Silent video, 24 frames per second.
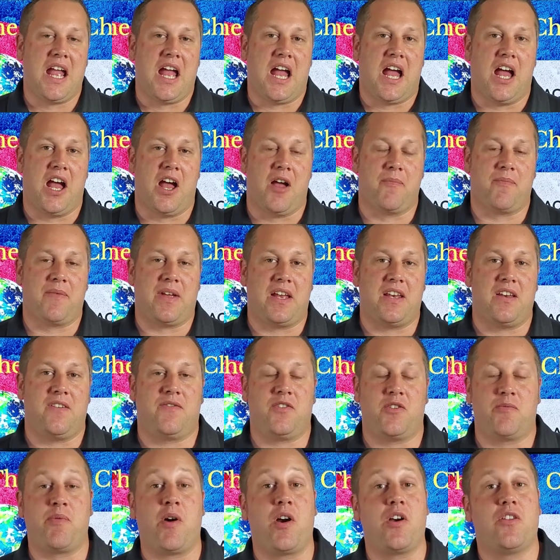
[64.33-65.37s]
And if
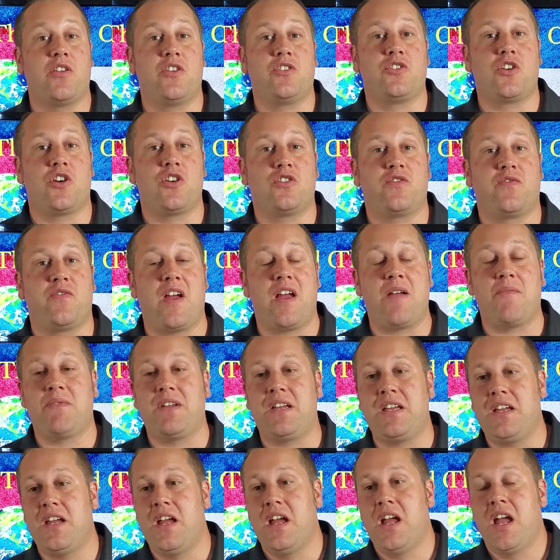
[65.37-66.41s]
you're part of the church
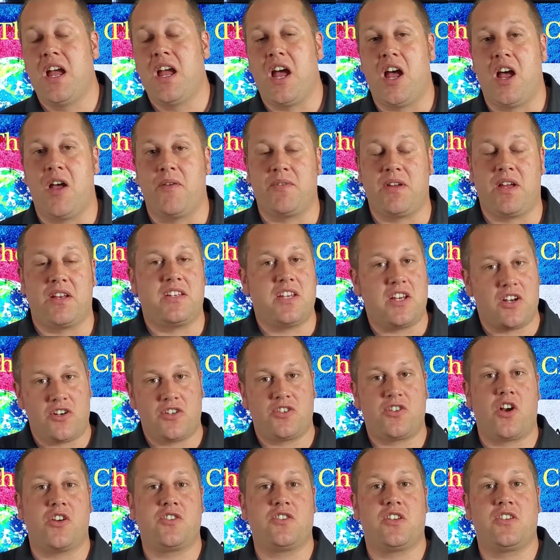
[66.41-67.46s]
family, dinner
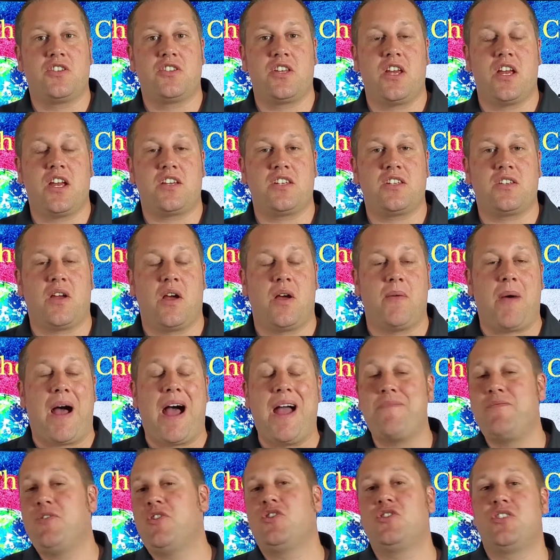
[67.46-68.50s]
starts at 6.
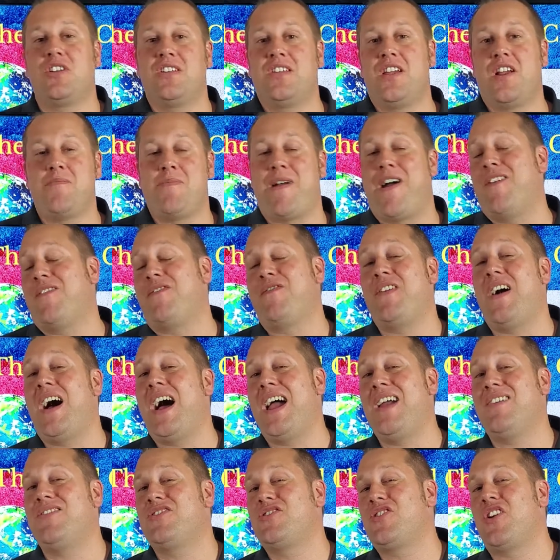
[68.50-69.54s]
I'm usually there about
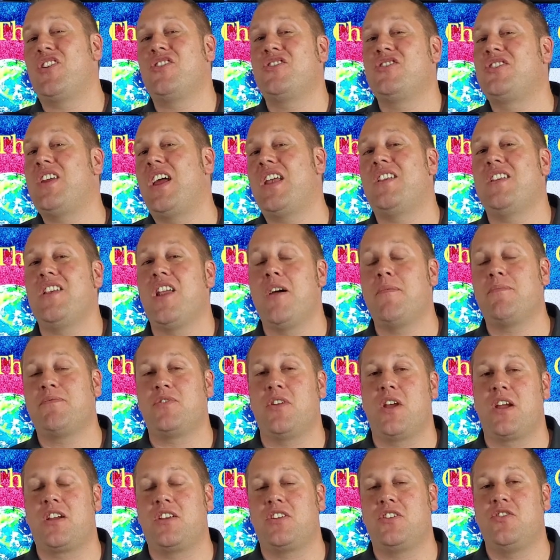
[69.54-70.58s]
5, start setting up, so
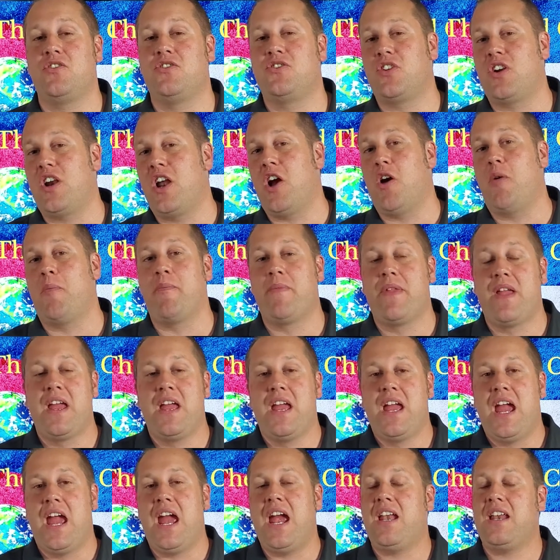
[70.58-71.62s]
I could use your help
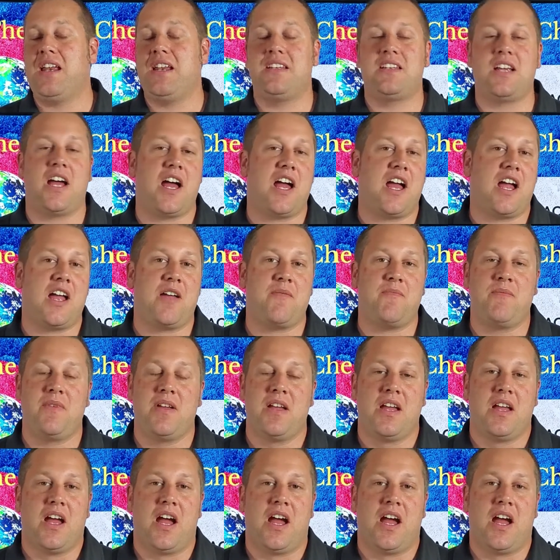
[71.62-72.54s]
anytime.